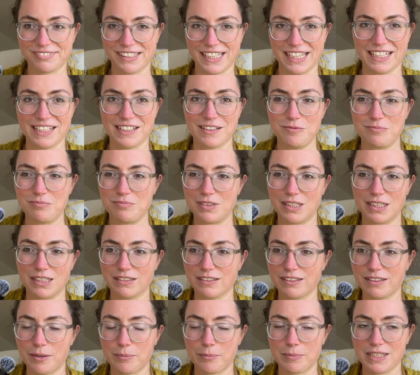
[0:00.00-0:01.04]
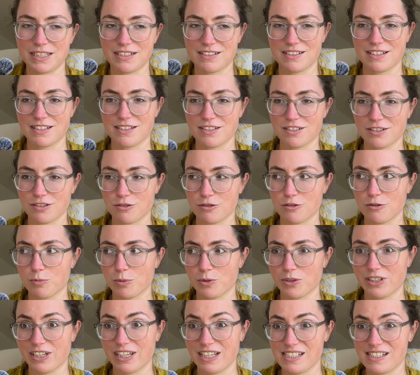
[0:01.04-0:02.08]
get it, and that makes this a
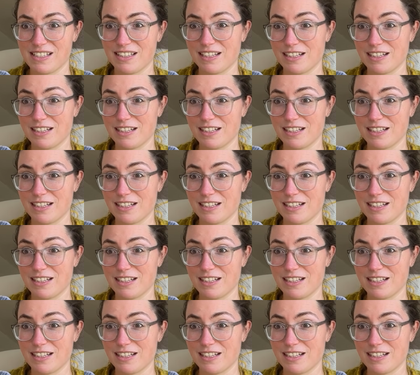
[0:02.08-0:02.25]
super nice